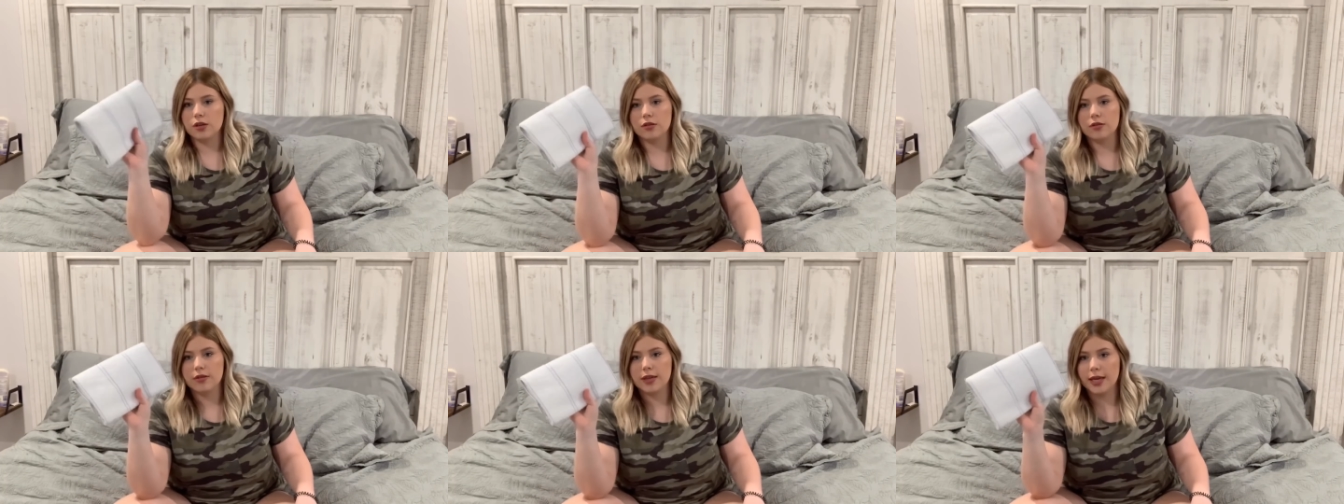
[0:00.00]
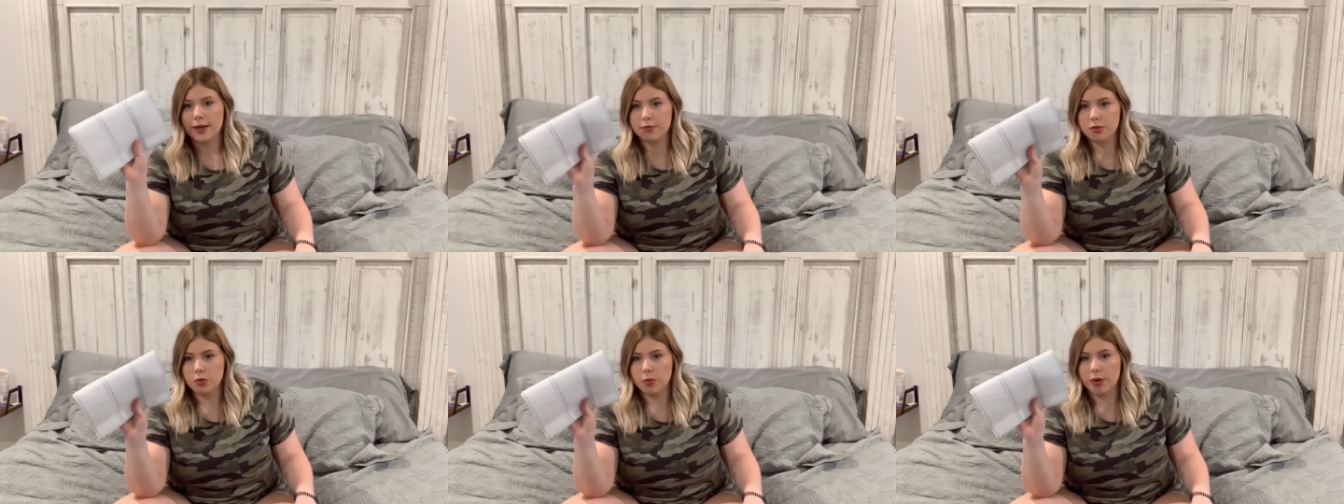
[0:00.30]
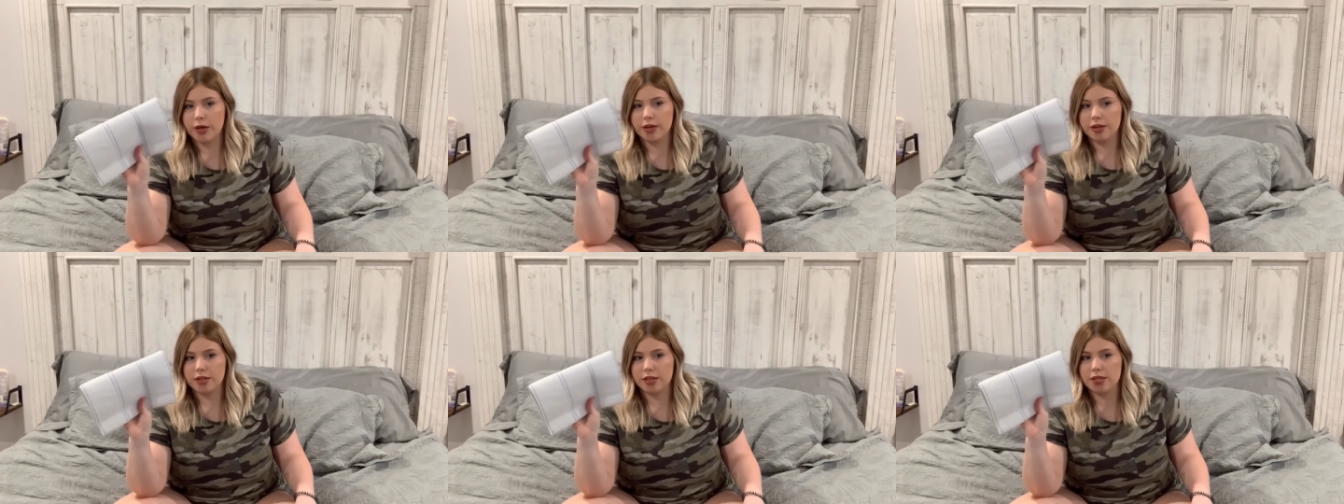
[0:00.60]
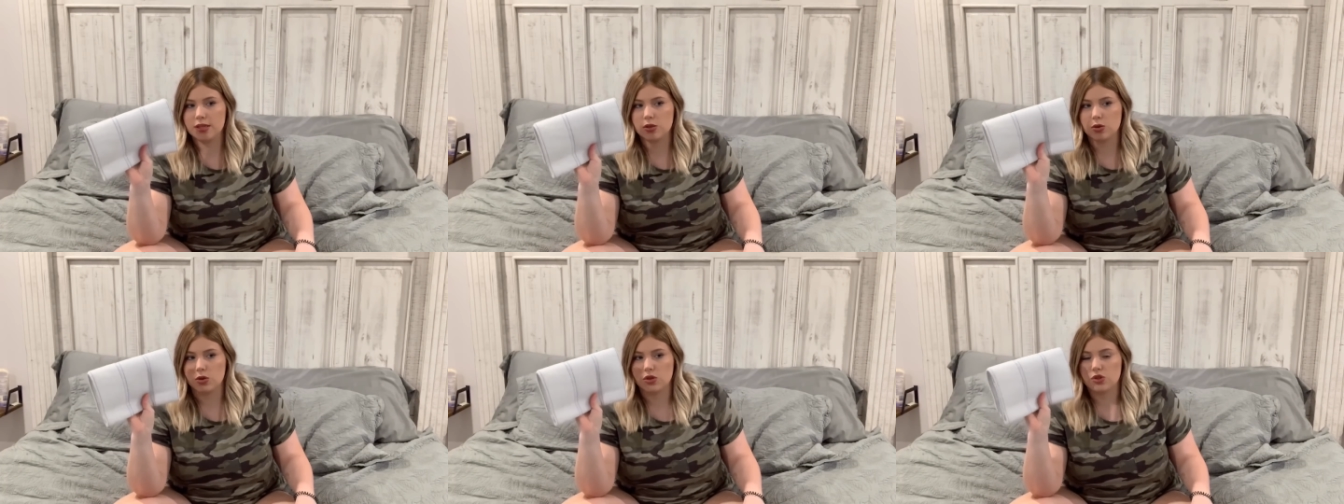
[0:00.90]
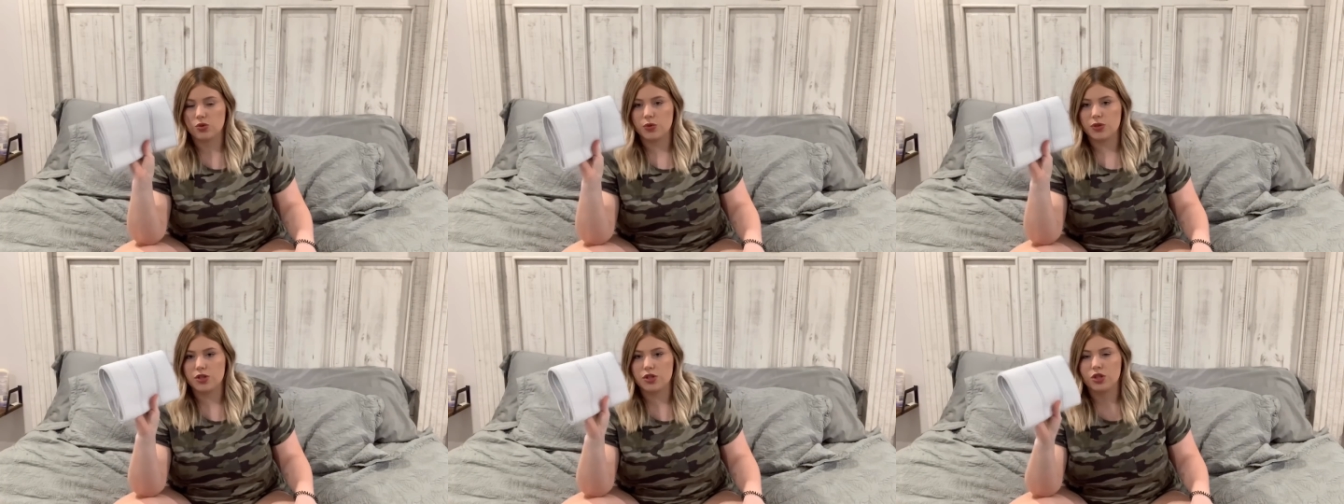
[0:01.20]
keep wearing this or
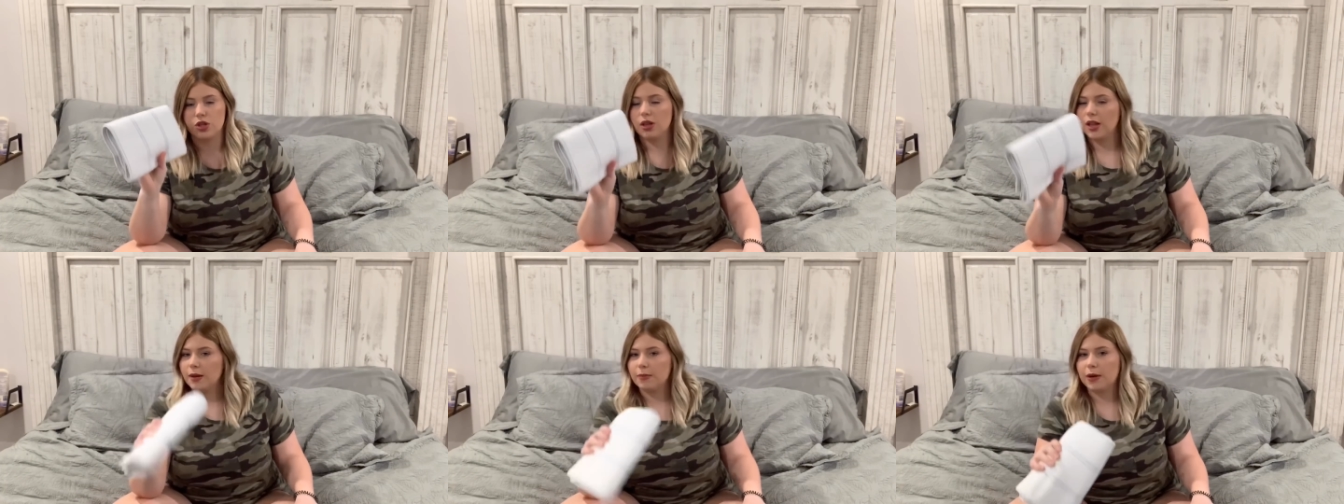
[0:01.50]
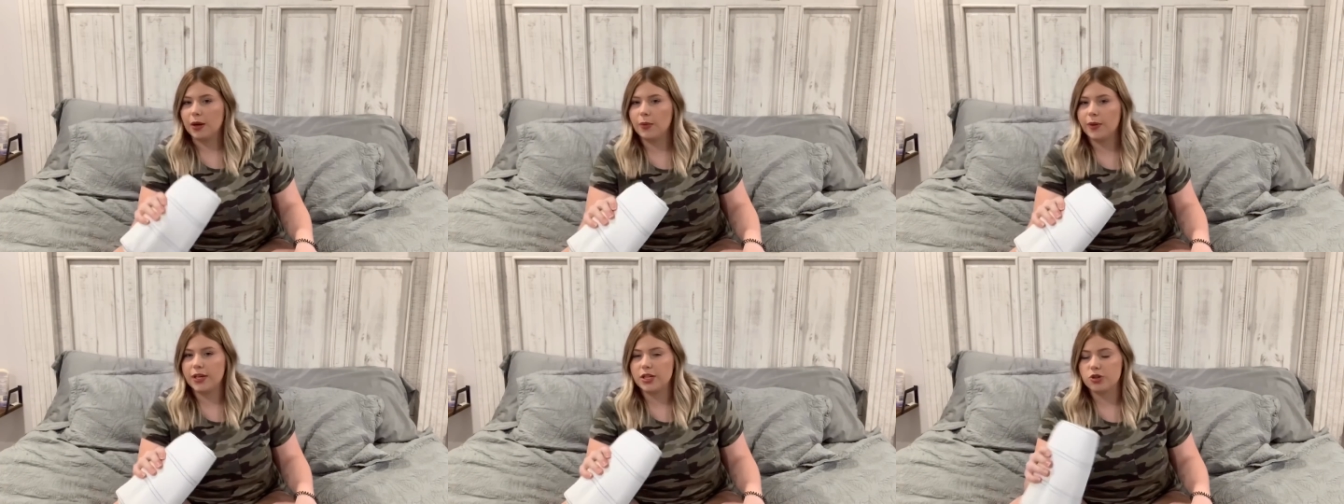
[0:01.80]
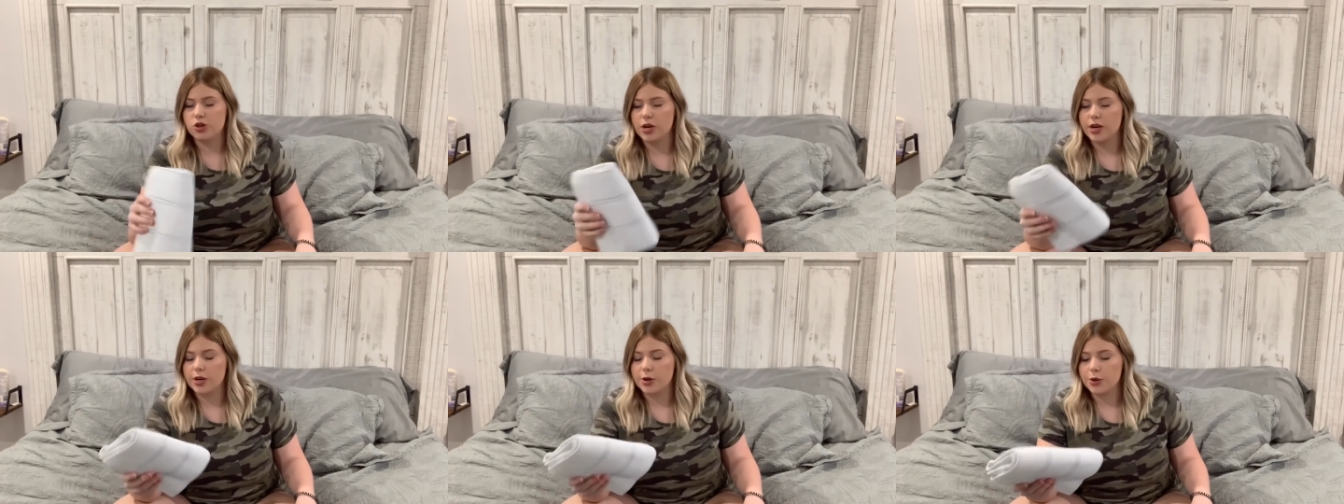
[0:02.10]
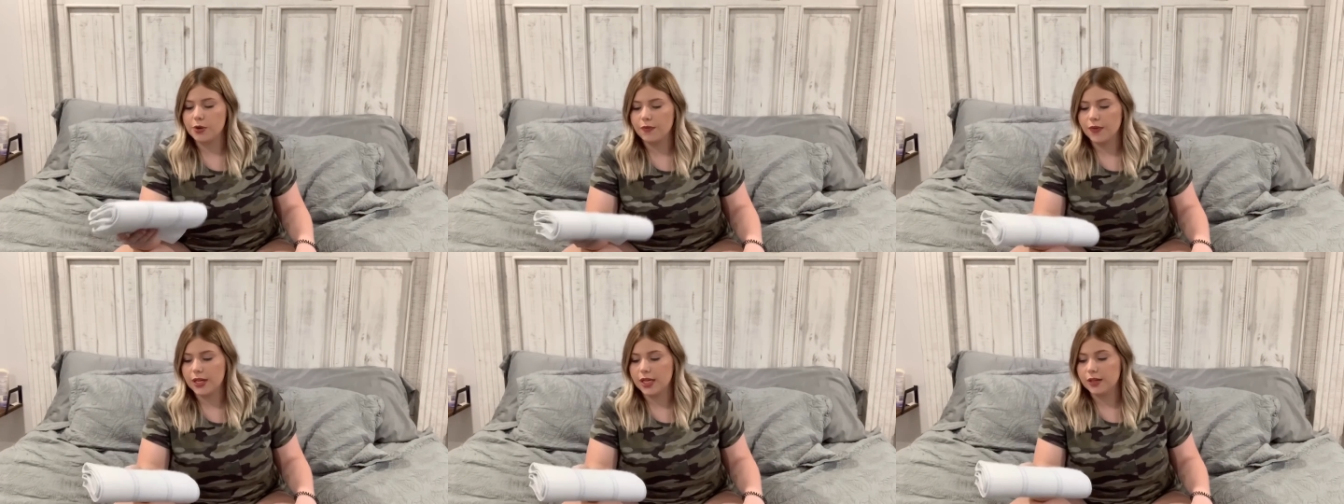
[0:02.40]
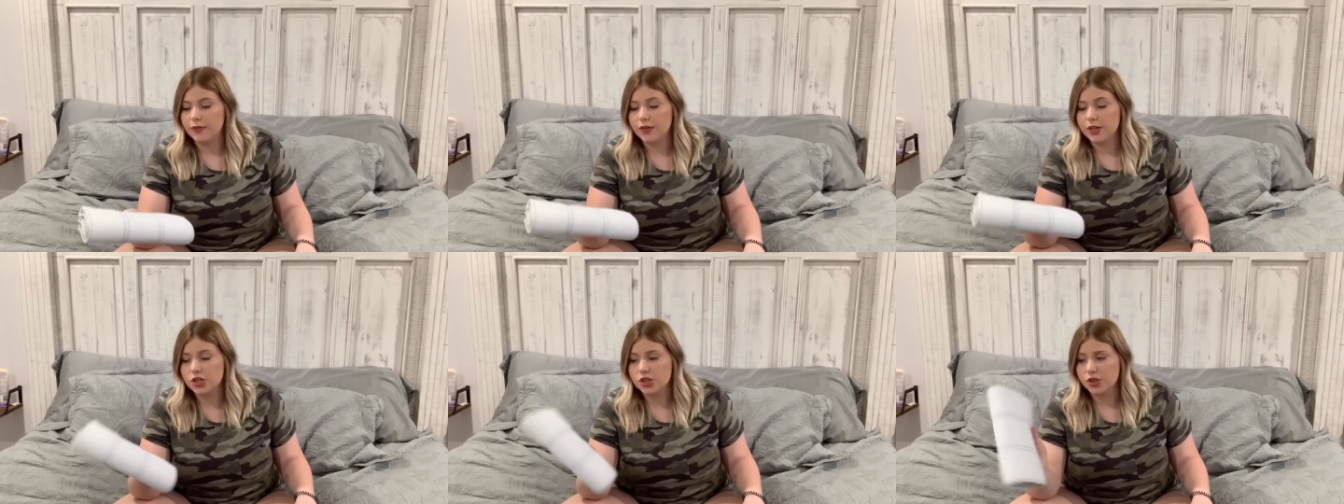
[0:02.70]
switch to like my waist trainer
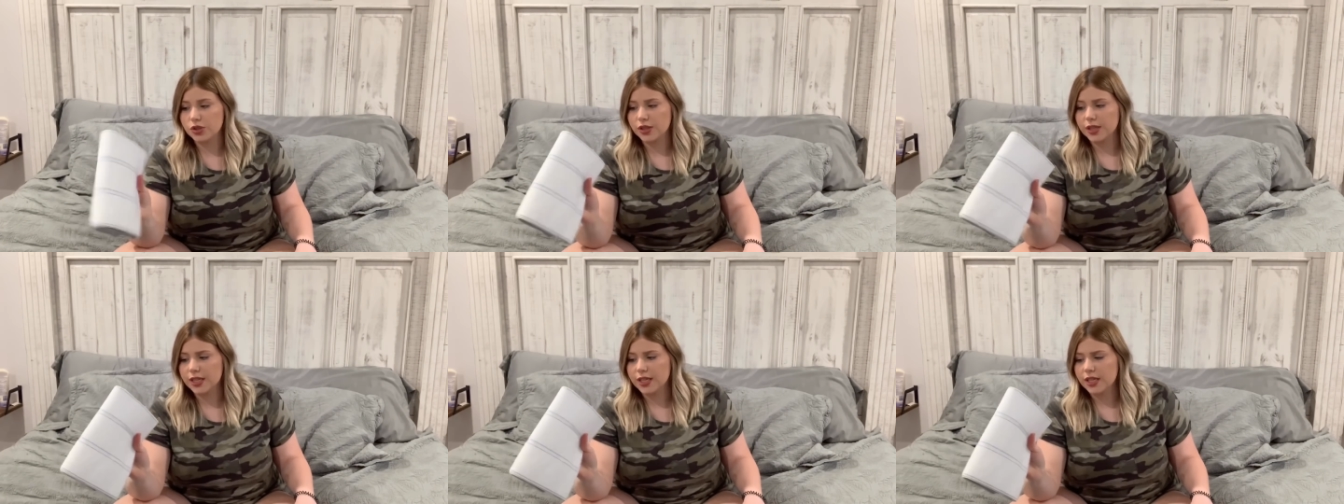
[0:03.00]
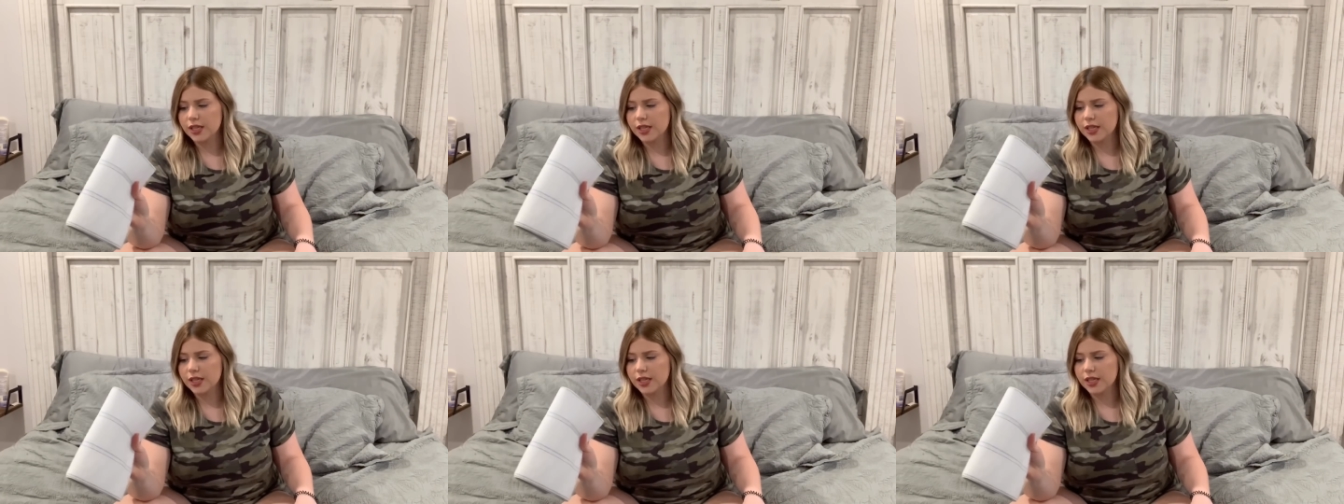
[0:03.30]
eventually